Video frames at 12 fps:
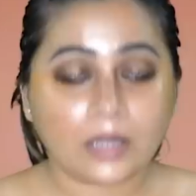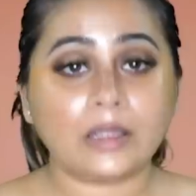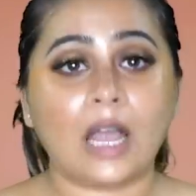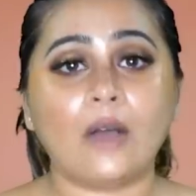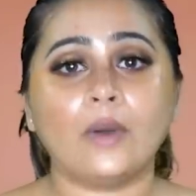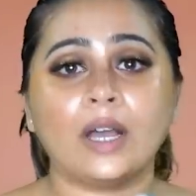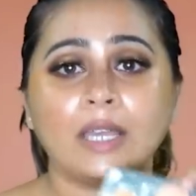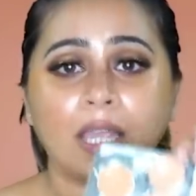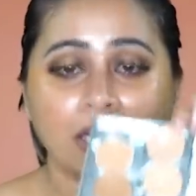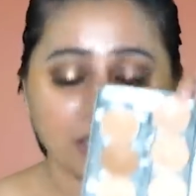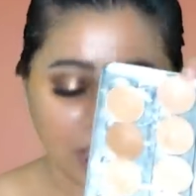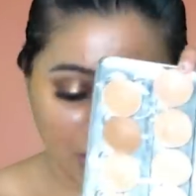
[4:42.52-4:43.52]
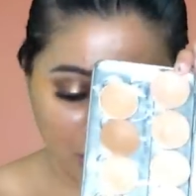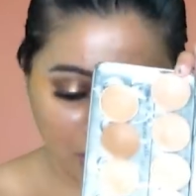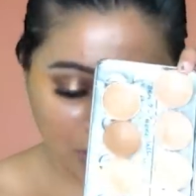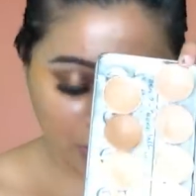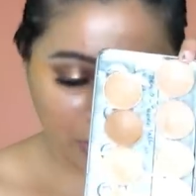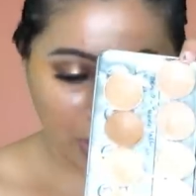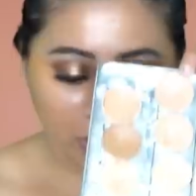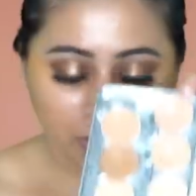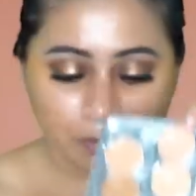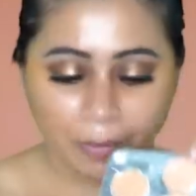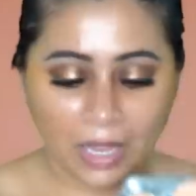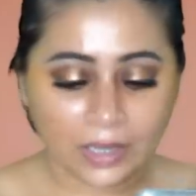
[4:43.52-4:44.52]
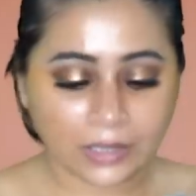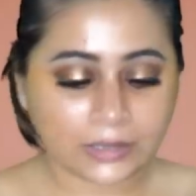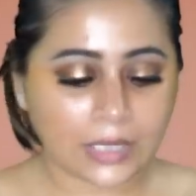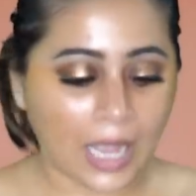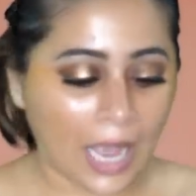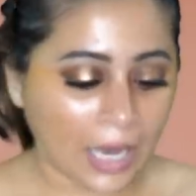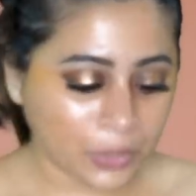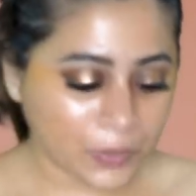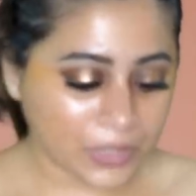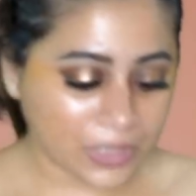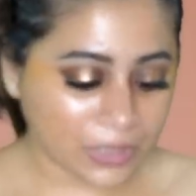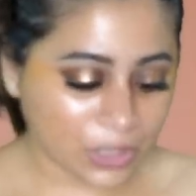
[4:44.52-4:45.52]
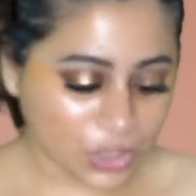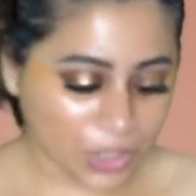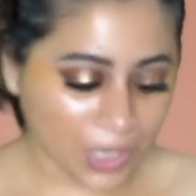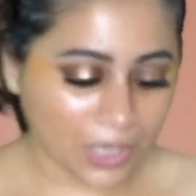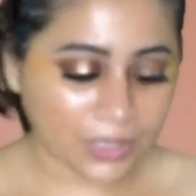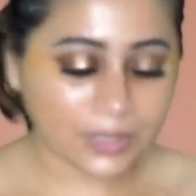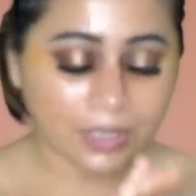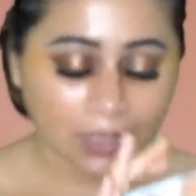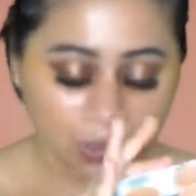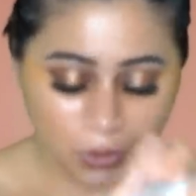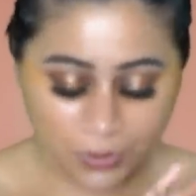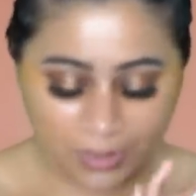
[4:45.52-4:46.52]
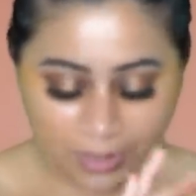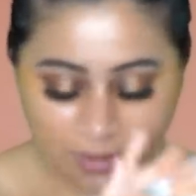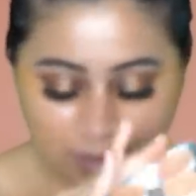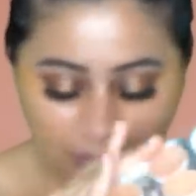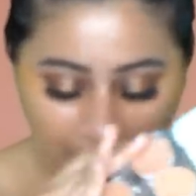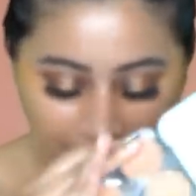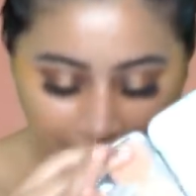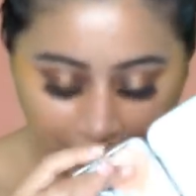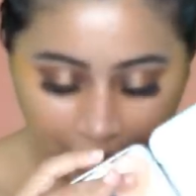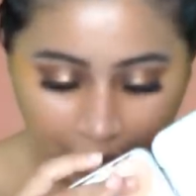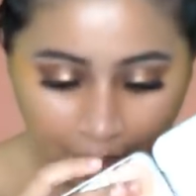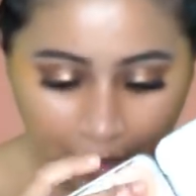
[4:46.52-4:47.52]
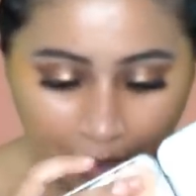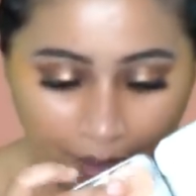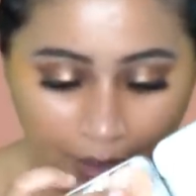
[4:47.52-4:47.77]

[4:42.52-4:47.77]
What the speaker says: Now again taking the Kohl palette and using the shade 626A,